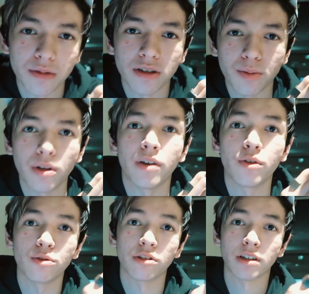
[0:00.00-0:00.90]
comes into play
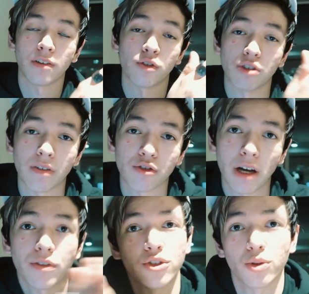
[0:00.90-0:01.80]
if you're driving
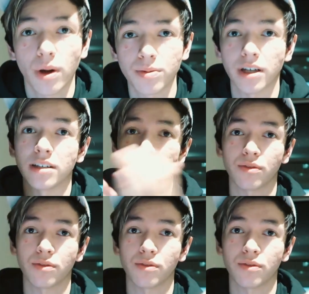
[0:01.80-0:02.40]
traffic to your website and